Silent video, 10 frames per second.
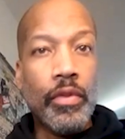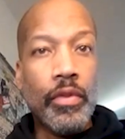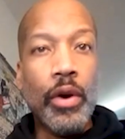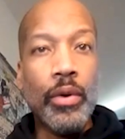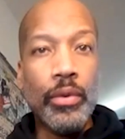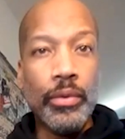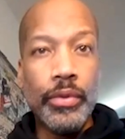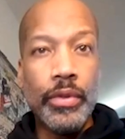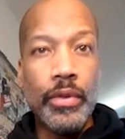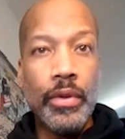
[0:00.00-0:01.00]

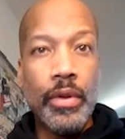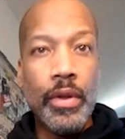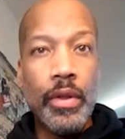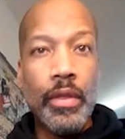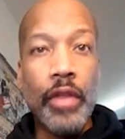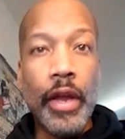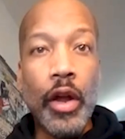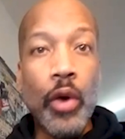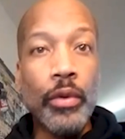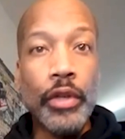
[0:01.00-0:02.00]
Those
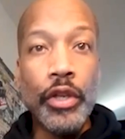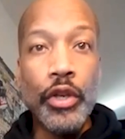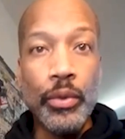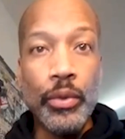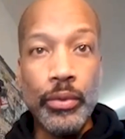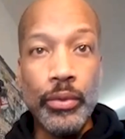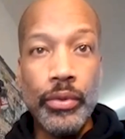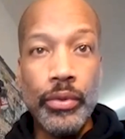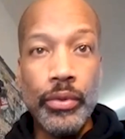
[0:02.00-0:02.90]
they only use.